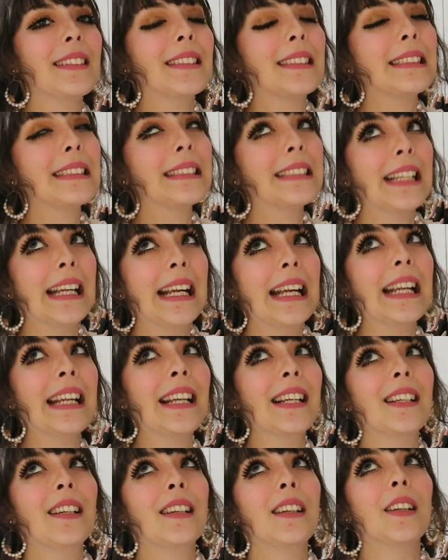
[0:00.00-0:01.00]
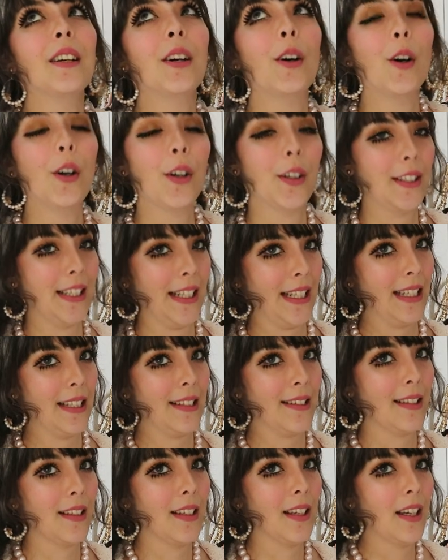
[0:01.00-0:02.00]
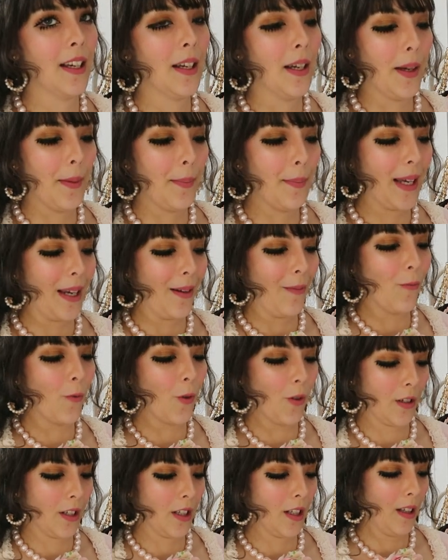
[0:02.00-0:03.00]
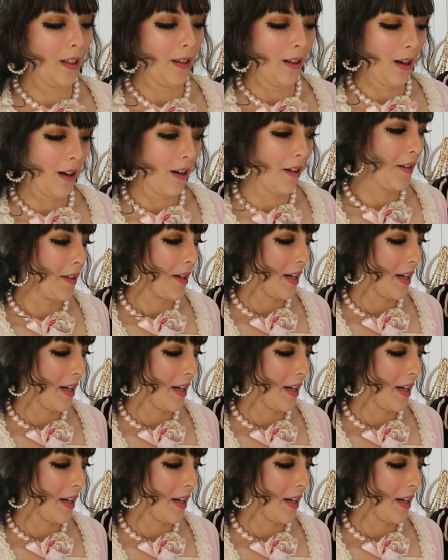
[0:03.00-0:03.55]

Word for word: see hoodies being worn a lot